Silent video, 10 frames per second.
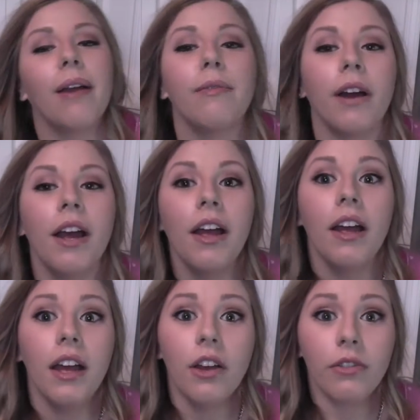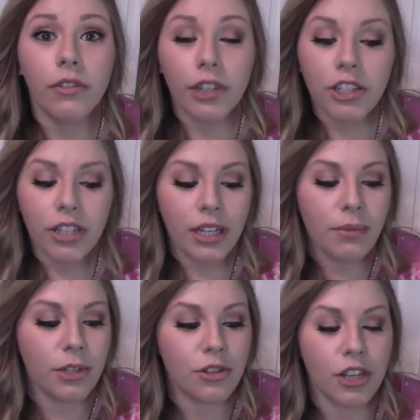I originally
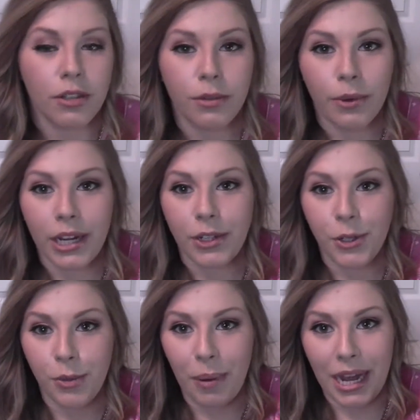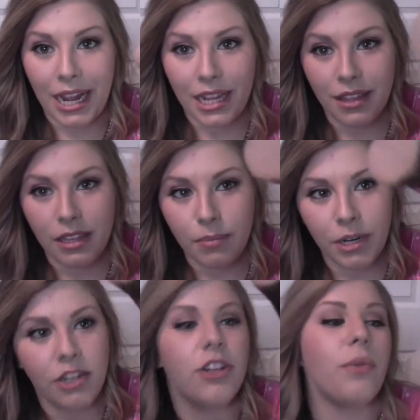was just going to buy this
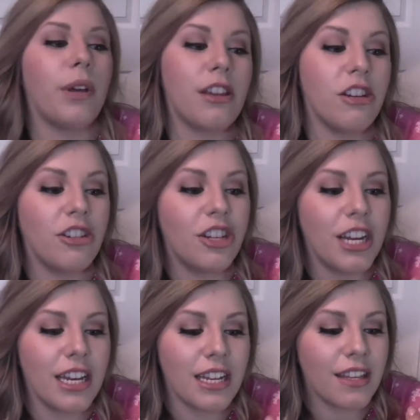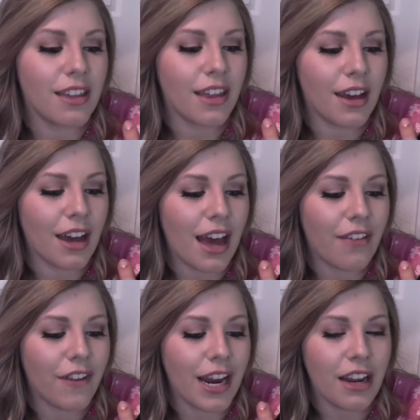brush, which is the
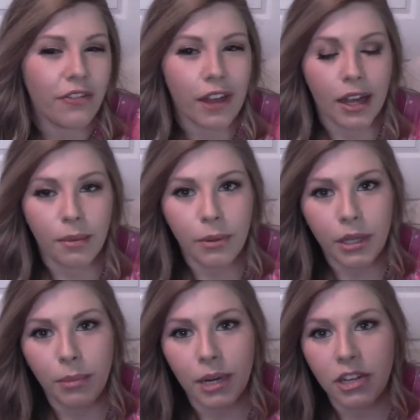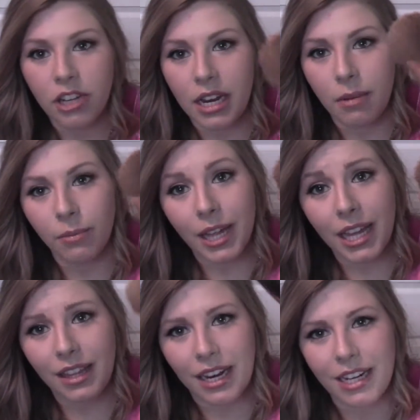F80 flat kabuki brush, and I'm
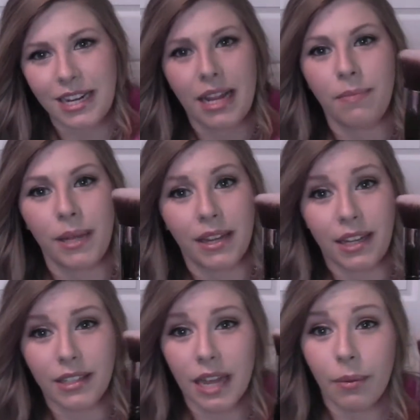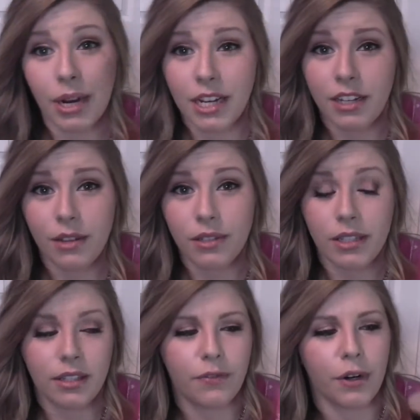glad that I didn't because I wanted to use
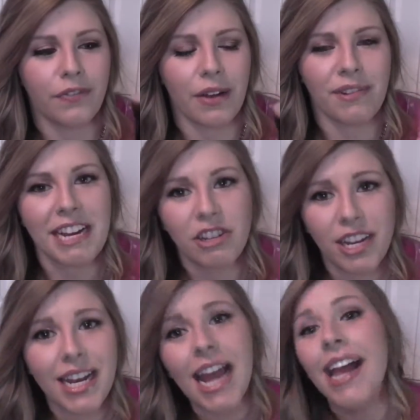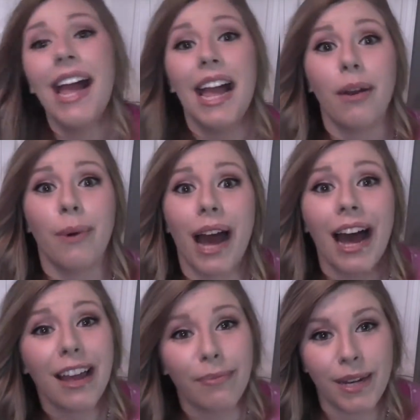this for foundation, and what
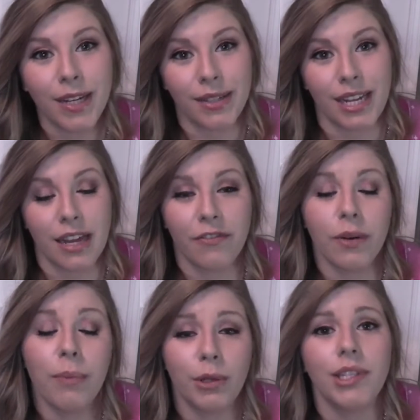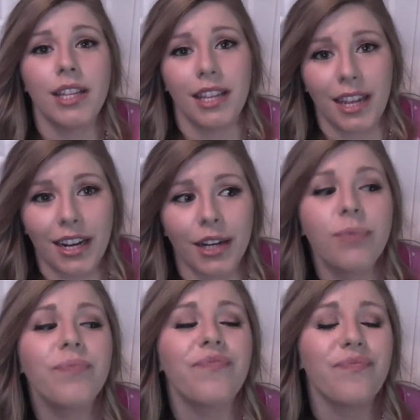I have been using it for most of the year